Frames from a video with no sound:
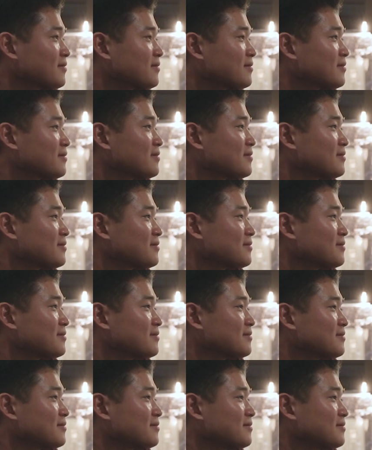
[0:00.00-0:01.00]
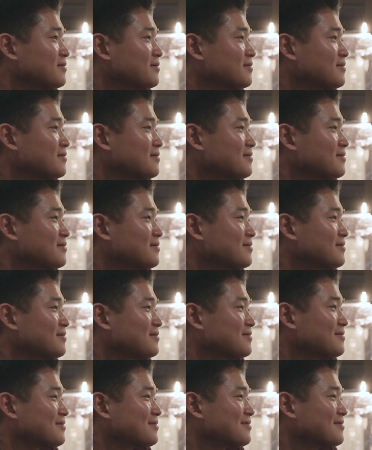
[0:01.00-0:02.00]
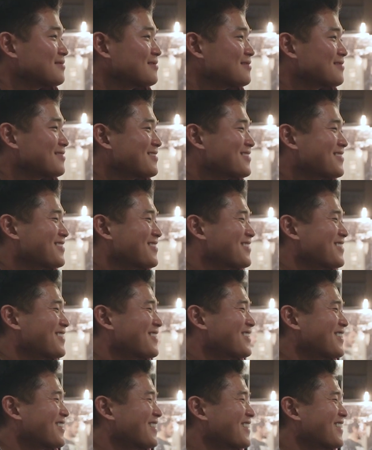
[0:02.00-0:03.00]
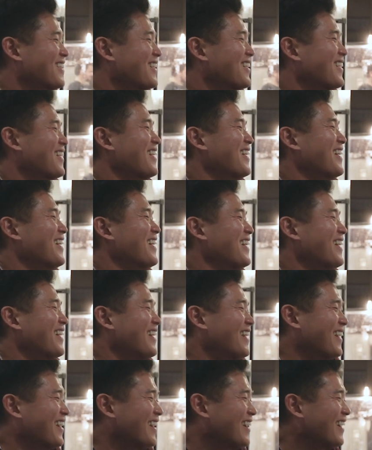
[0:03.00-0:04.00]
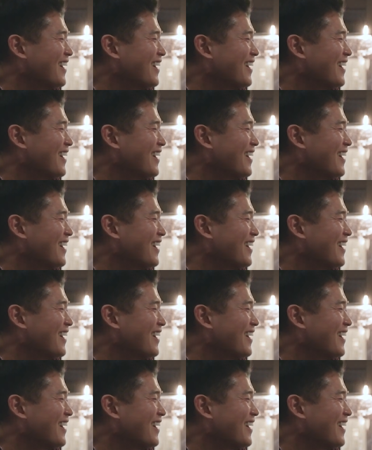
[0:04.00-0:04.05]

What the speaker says: (not speaking)